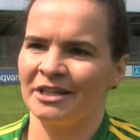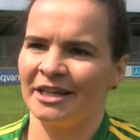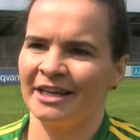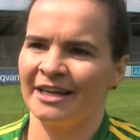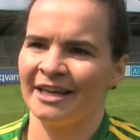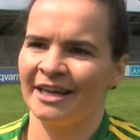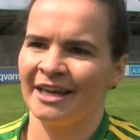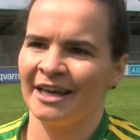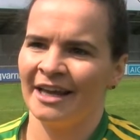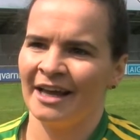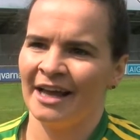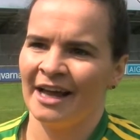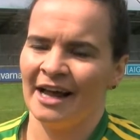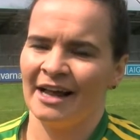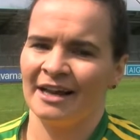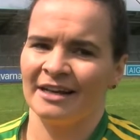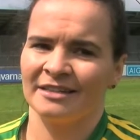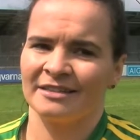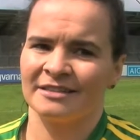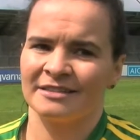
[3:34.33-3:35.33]
Like
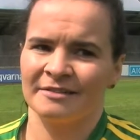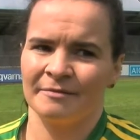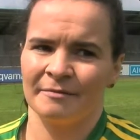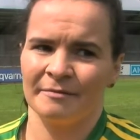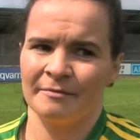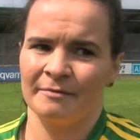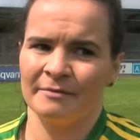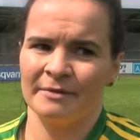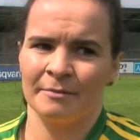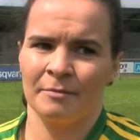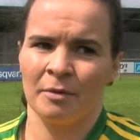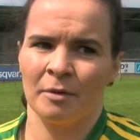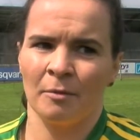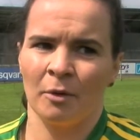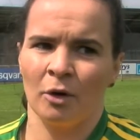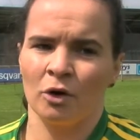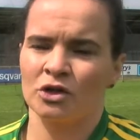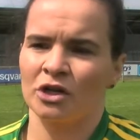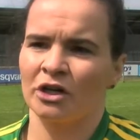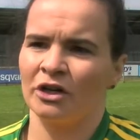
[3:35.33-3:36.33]
and the
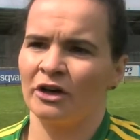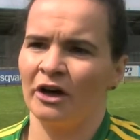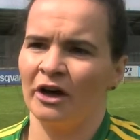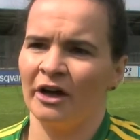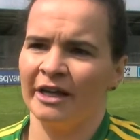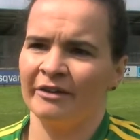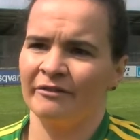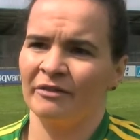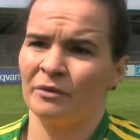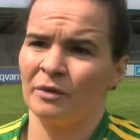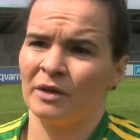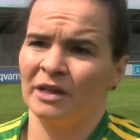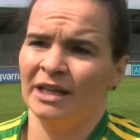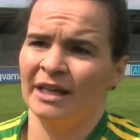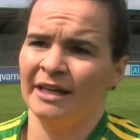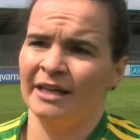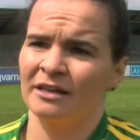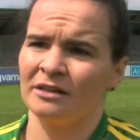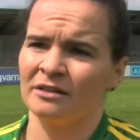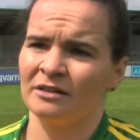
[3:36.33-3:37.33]
promotion now even with
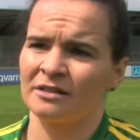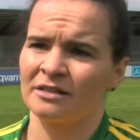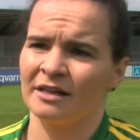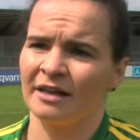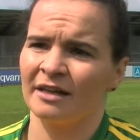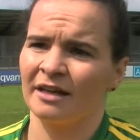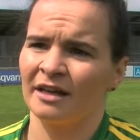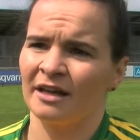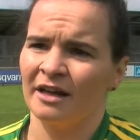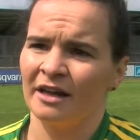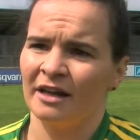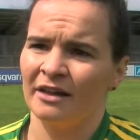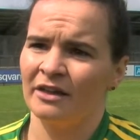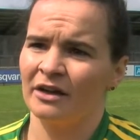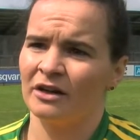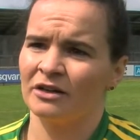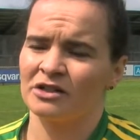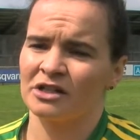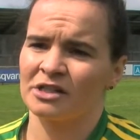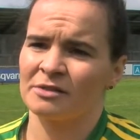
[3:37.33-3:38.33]
Lidl's like
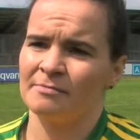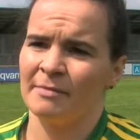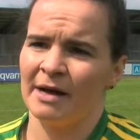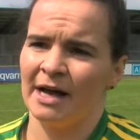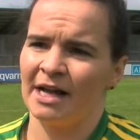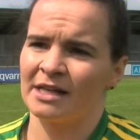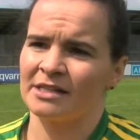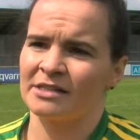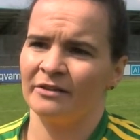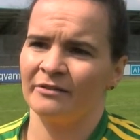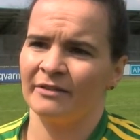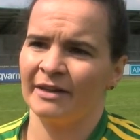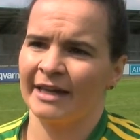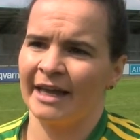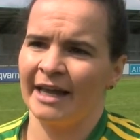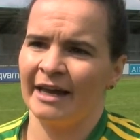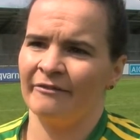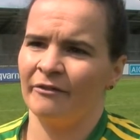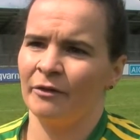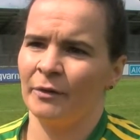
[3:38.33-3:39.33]
they're just massive like
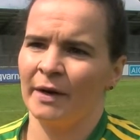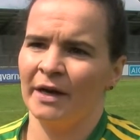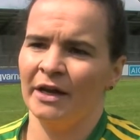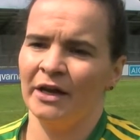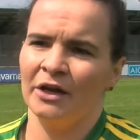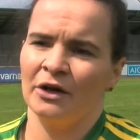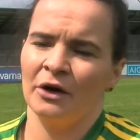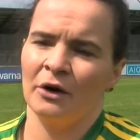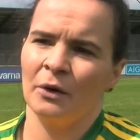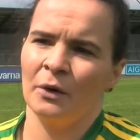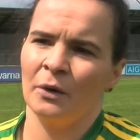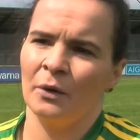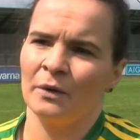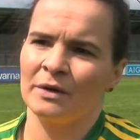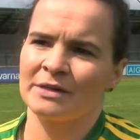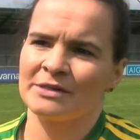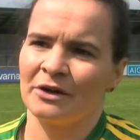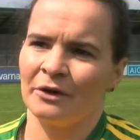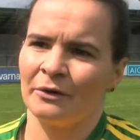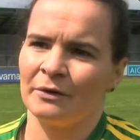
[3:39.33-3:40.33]
everywhere you go
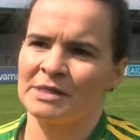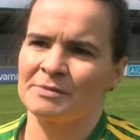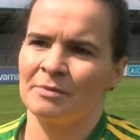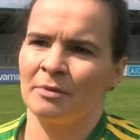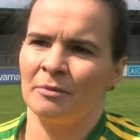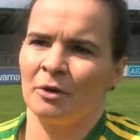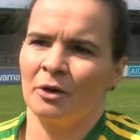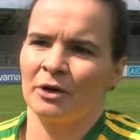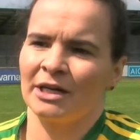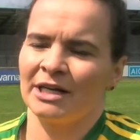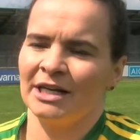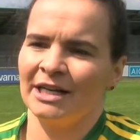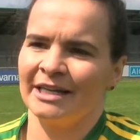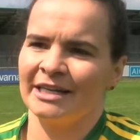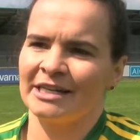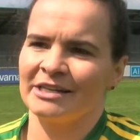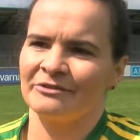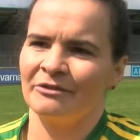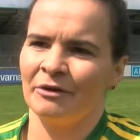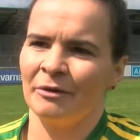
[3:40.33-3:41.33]
it's always promoting
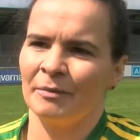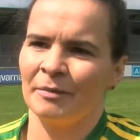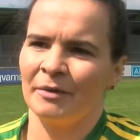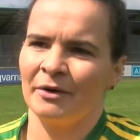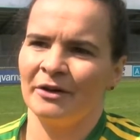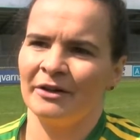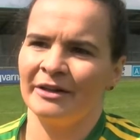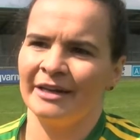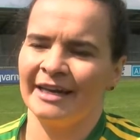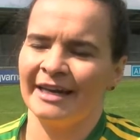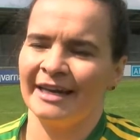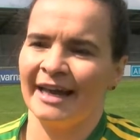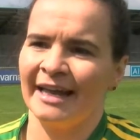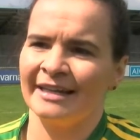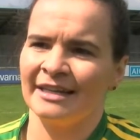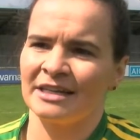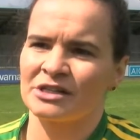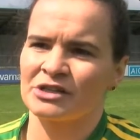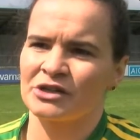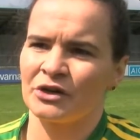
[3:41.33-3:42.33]
ladies football and
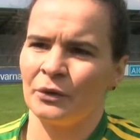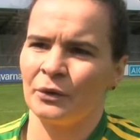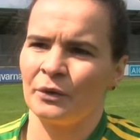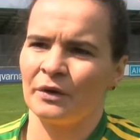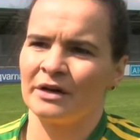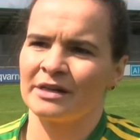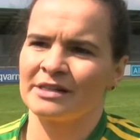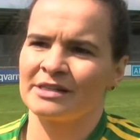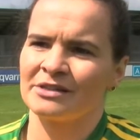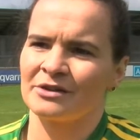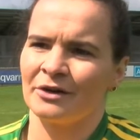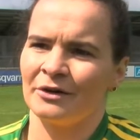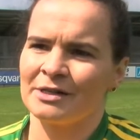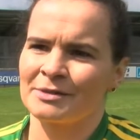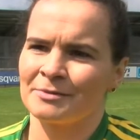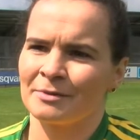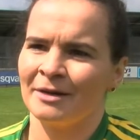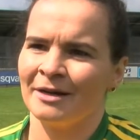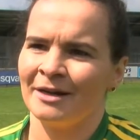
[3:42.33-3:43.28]
and the stores is always